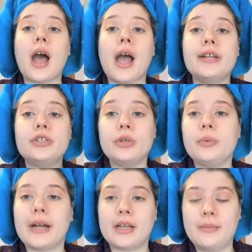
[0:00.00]
I do
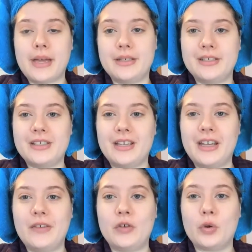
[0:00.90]
recommend,
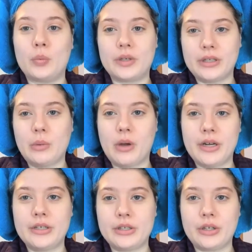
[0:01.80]
if you're really
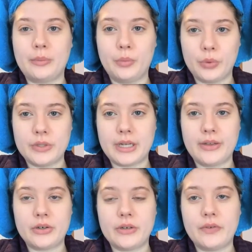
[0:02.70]
wanting to look pulled together,